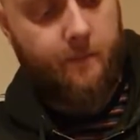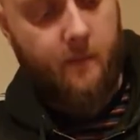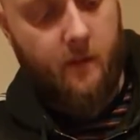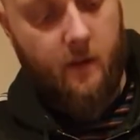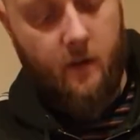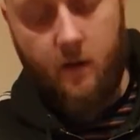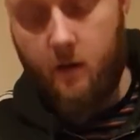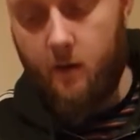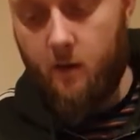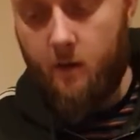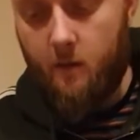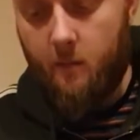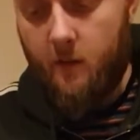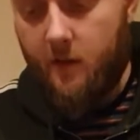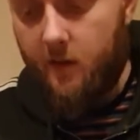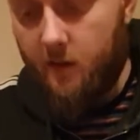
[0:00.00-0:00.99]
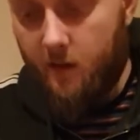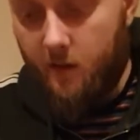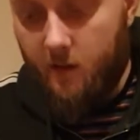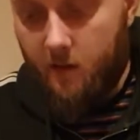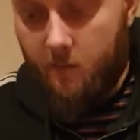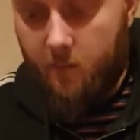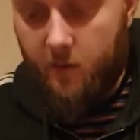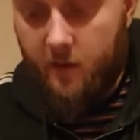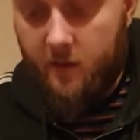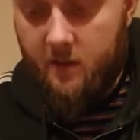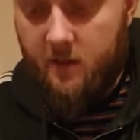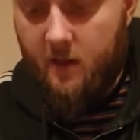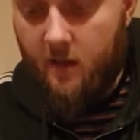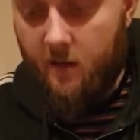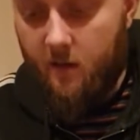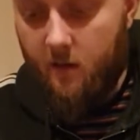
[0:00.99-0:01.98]
And then pretty
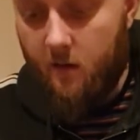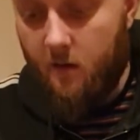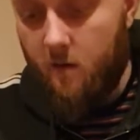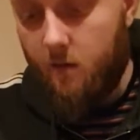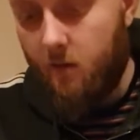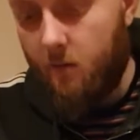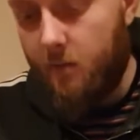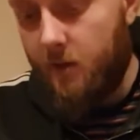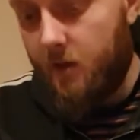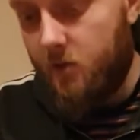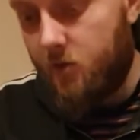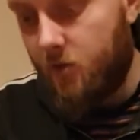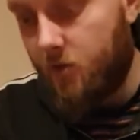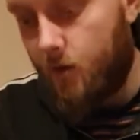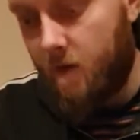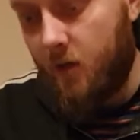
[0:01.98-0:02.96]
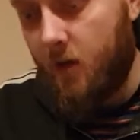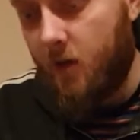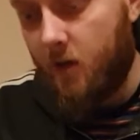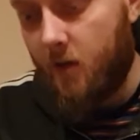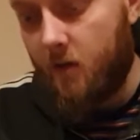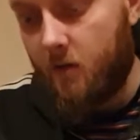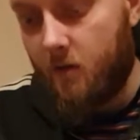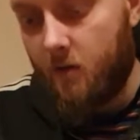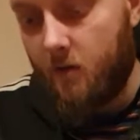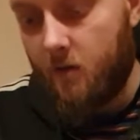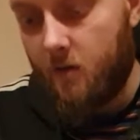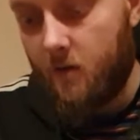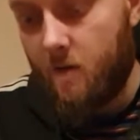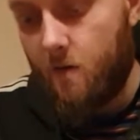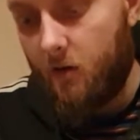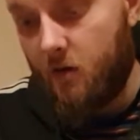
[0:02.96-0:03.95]
standard, you play 3,
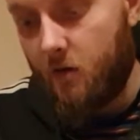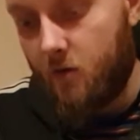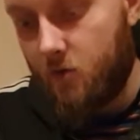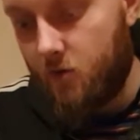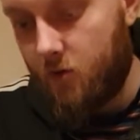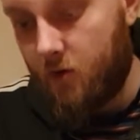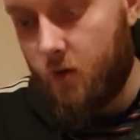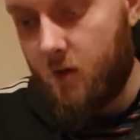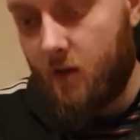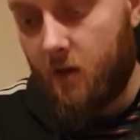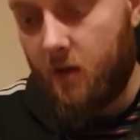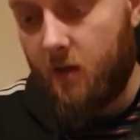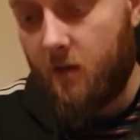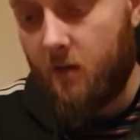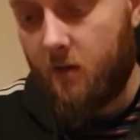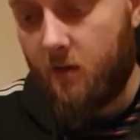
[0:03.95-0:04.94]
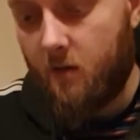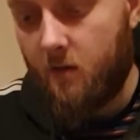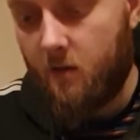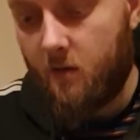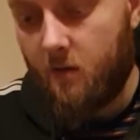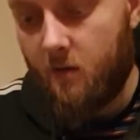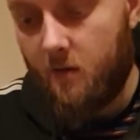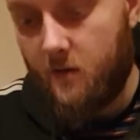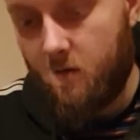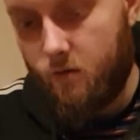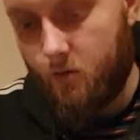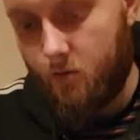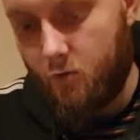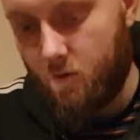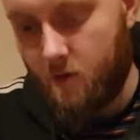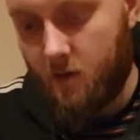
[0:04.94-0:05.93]
3,
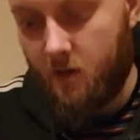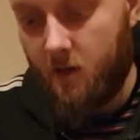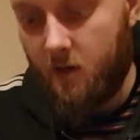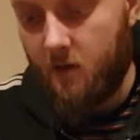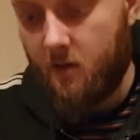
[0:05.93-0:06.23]
3,